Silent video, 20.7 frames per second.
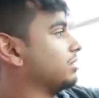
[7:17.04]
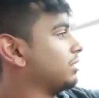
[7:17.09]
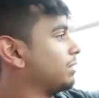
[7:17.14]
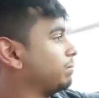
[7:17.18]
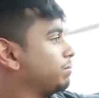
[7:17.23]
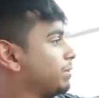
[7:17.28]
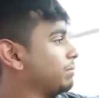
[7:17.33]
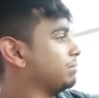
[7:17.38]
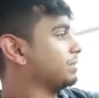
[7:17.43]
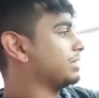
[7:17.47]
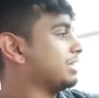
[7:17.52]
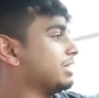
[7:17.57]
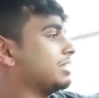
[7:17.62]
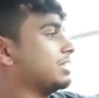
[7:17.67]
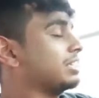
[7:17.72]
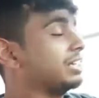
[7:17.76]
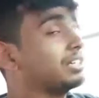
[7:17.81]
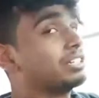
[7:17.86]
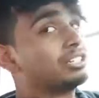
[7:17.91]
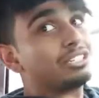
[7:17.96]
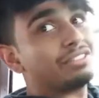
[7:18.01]
I'll probably get
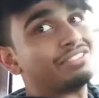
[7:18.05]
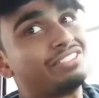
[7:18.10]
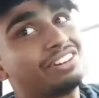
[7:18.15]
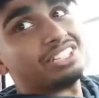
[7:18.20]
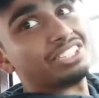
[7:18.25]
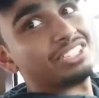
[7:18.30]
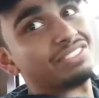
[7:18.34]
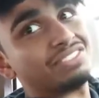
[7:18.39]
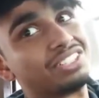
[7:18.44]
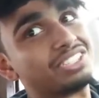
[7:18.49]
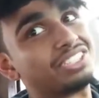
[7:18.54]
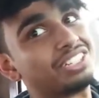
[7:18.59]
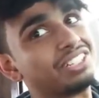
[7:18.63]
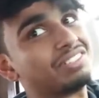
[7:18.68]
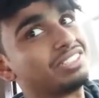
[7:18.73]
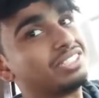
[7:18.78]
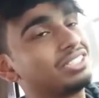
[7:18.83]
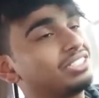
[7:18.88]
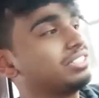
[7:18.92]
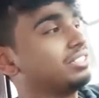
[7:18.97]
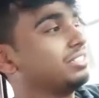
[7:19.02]
one hundred fines if I
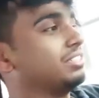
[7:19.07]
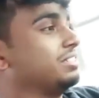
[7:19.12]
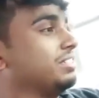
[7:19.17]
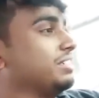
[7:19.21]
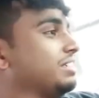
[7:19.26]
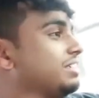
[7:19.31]
drive this shit.